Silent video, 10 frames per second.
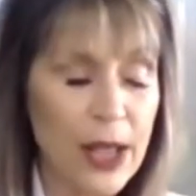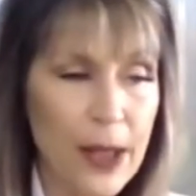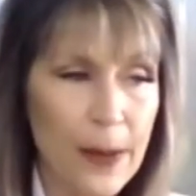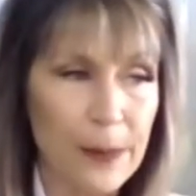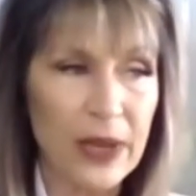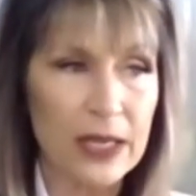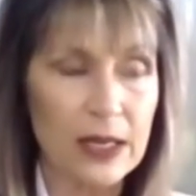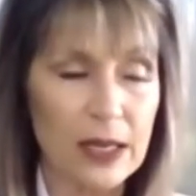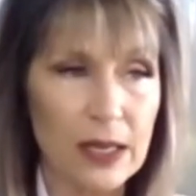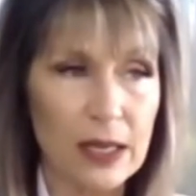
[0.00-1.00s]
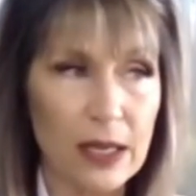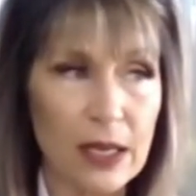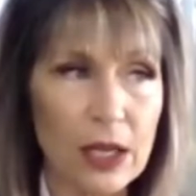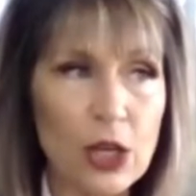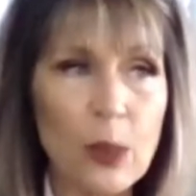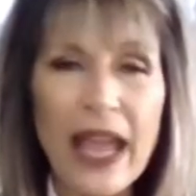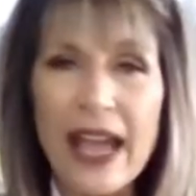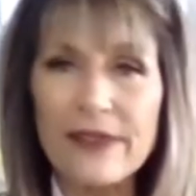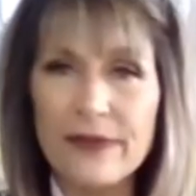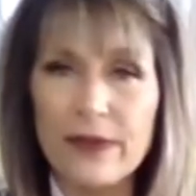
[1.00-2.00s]
But, you know, we
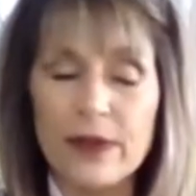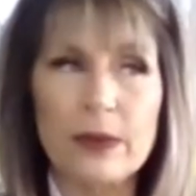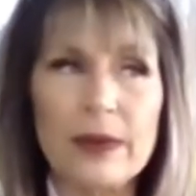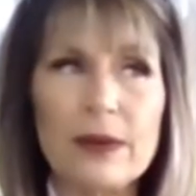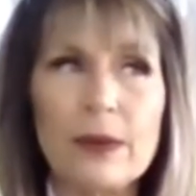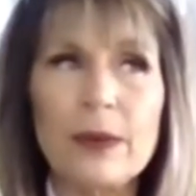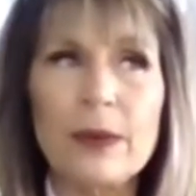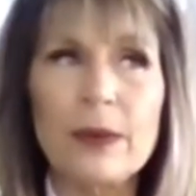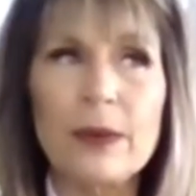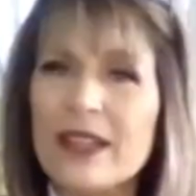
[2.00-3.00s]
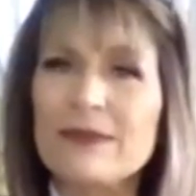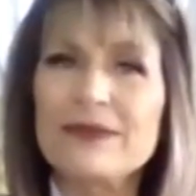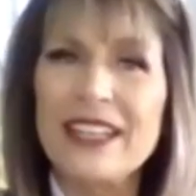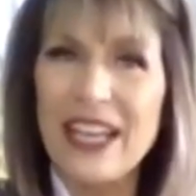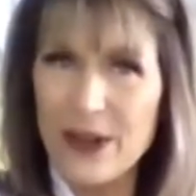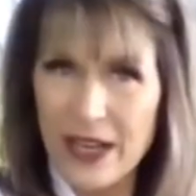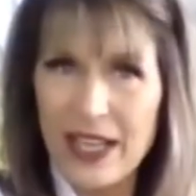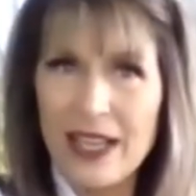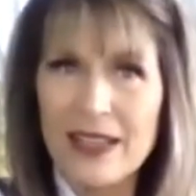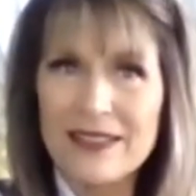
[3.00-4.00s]
have, we, we don't want to
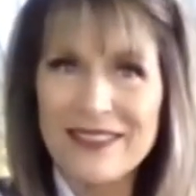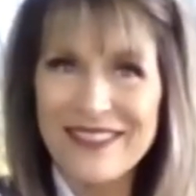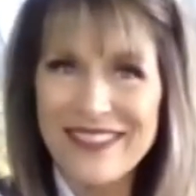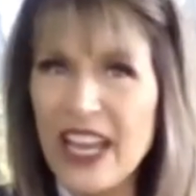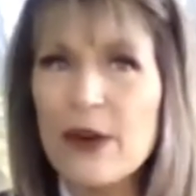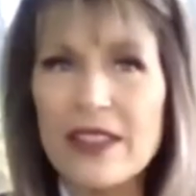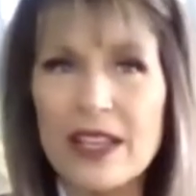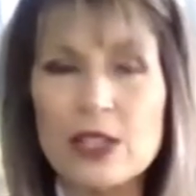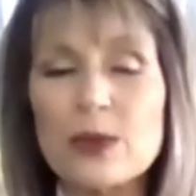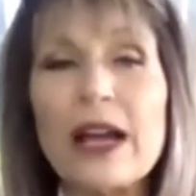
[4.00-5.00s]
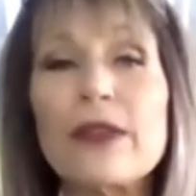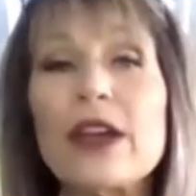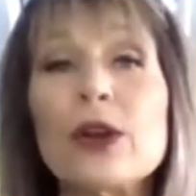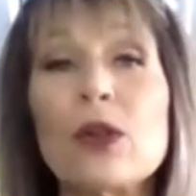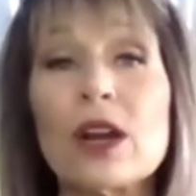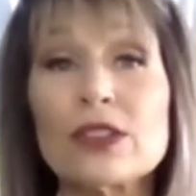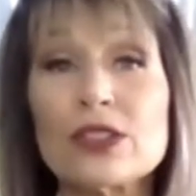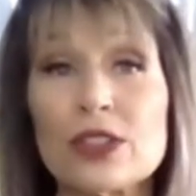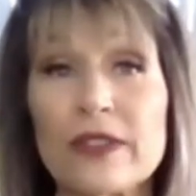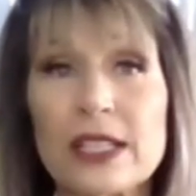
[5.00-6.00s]
carry, carry things around that no longer
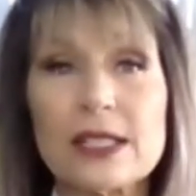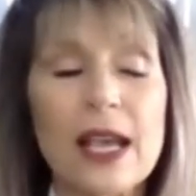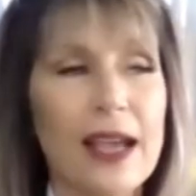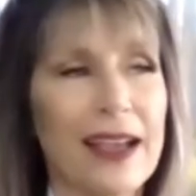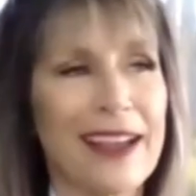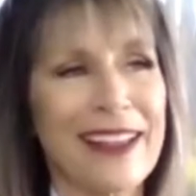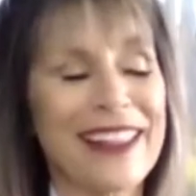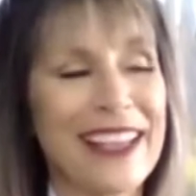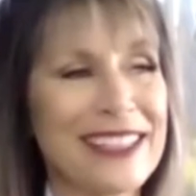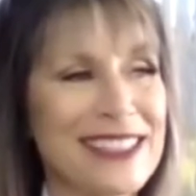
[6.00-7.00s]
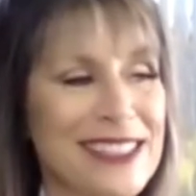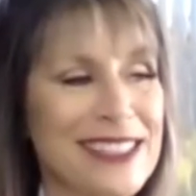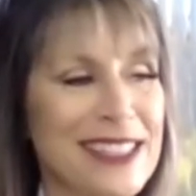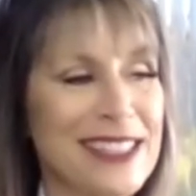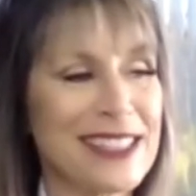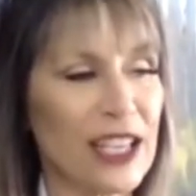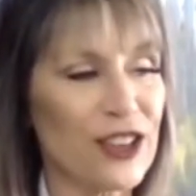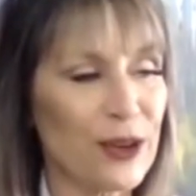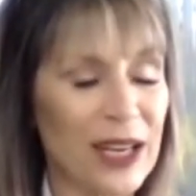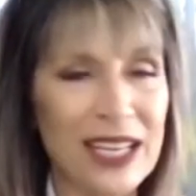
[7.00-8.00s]
serve us. I, I like to say, you know,
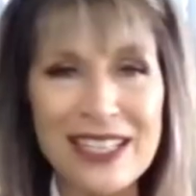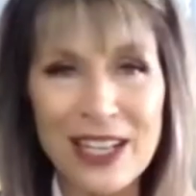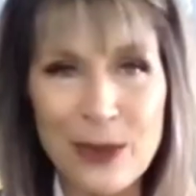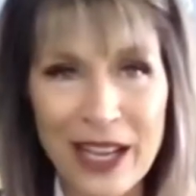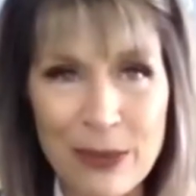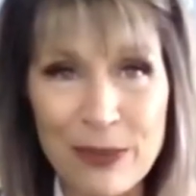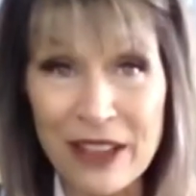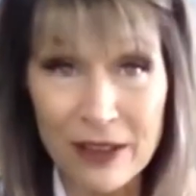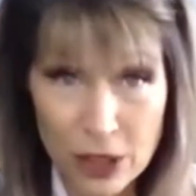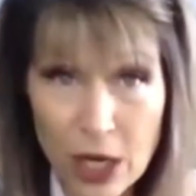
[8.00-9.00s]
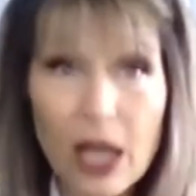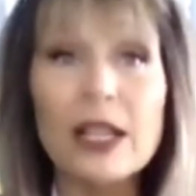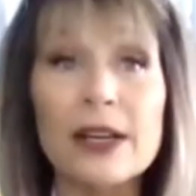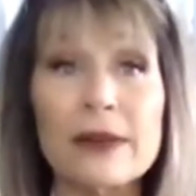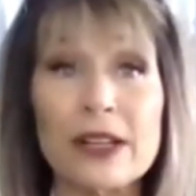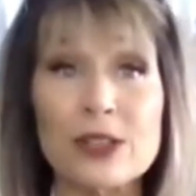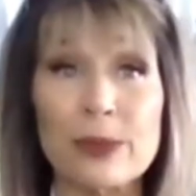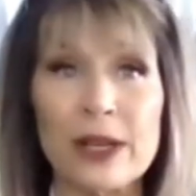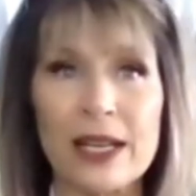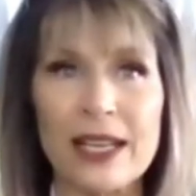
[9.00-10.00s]
any day you wake up without a chalk line around your
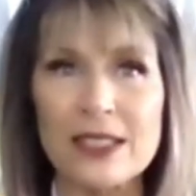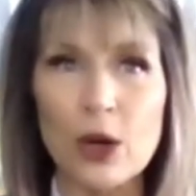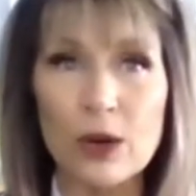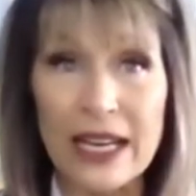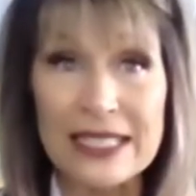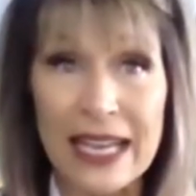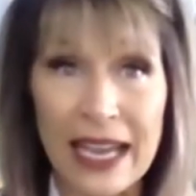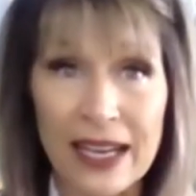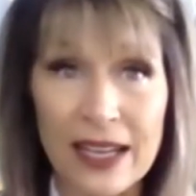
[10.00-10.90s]
body is a great day.